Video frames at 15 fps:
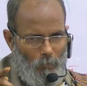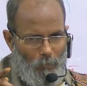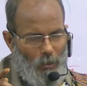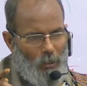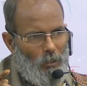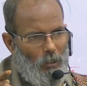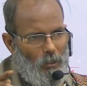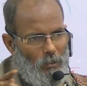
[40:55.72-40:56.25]

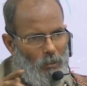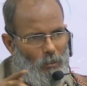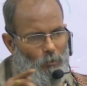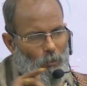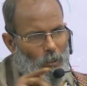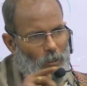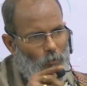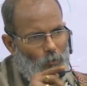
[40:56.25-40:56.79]
mid-tarsal
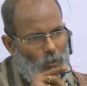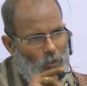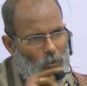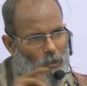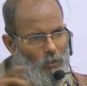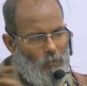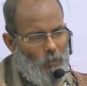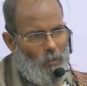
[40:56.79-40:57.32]
joint or the
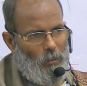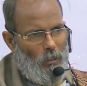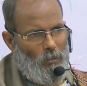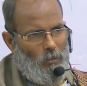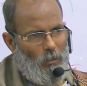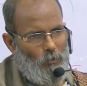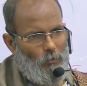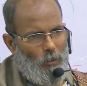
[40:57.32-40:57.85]
transverse
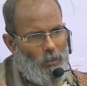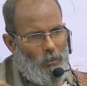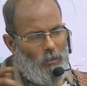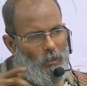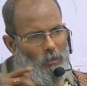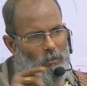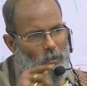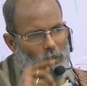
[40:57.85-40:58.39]
tarsal joint,
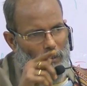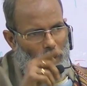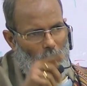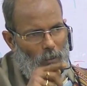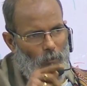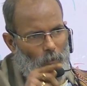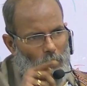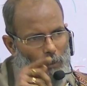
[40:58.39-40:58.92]
that is the
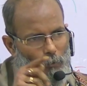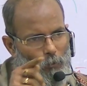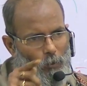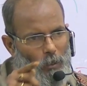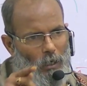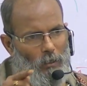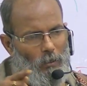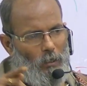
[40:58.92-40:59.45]

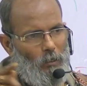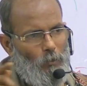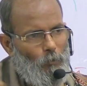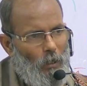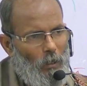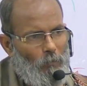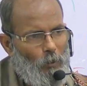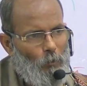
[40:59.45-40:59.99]

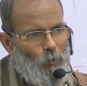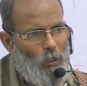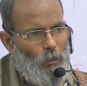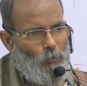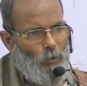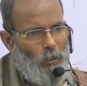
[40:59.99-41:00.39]
talo-calcaneonavicular